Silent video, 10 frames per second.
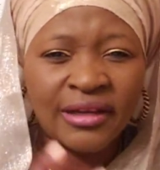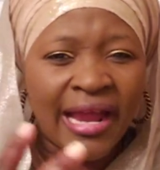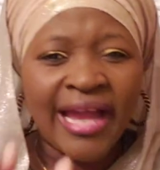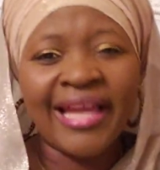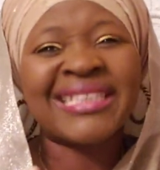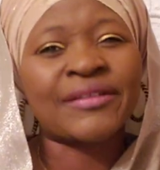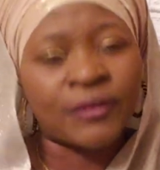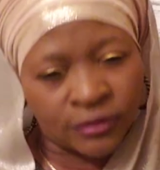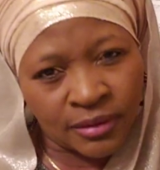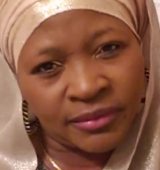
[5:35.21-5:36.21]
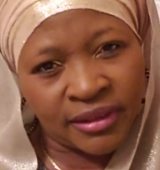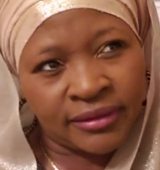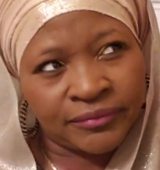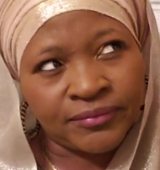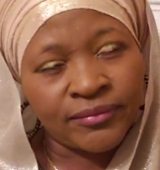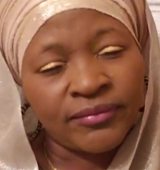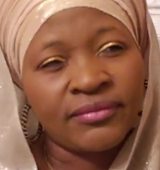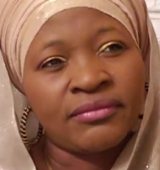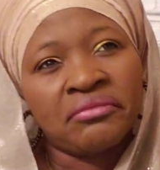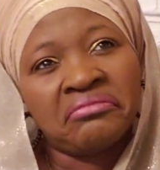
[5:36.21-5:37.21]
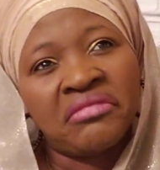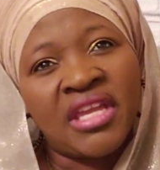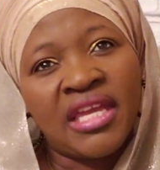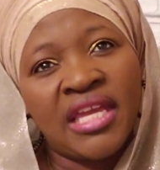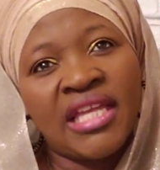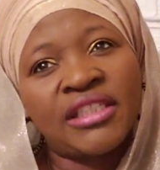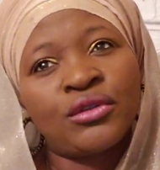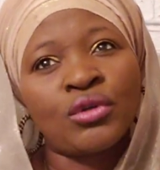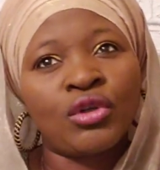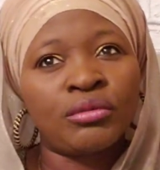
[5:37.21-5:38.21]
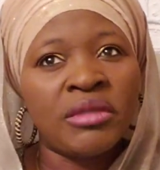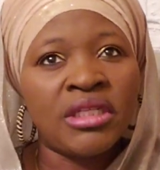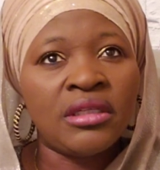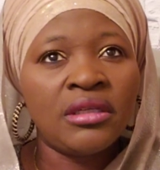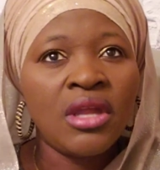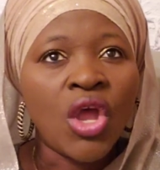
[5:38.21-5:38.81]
I asked for something, and she told me,